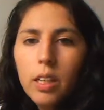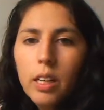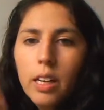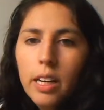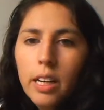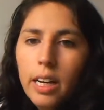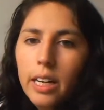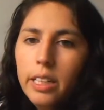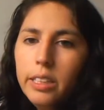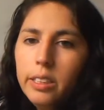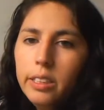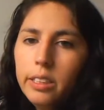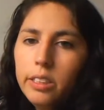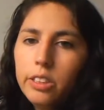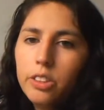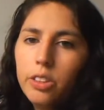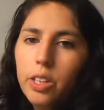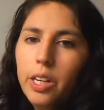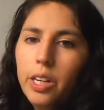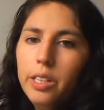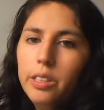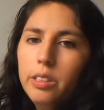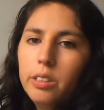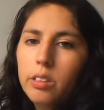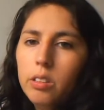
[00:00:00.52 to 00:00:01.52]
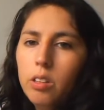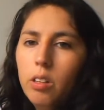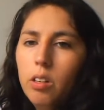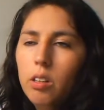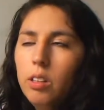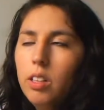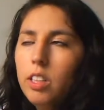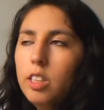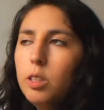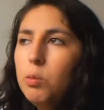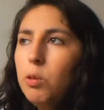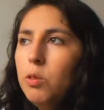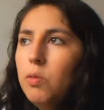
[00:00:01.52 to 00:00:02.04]
Hey, sixth grade. So
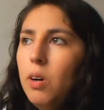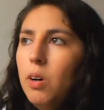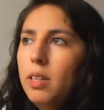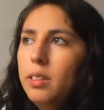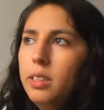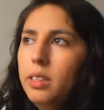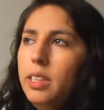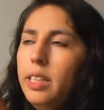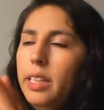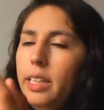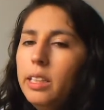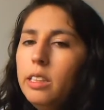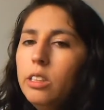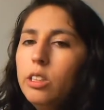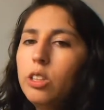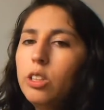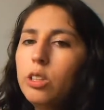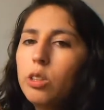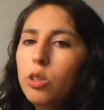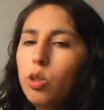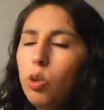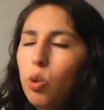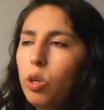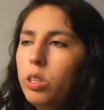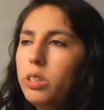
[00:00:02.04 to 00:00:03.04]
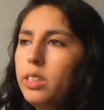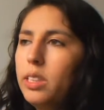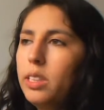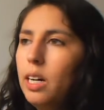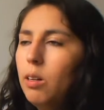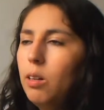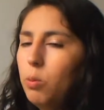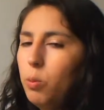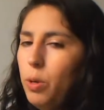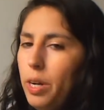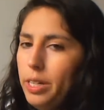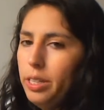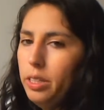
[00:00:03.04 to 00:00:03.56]
let's move on to
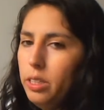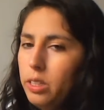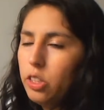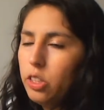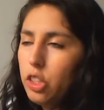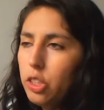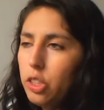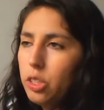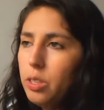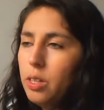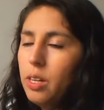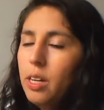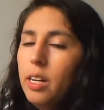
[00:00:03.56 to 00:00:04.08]
interquartile range.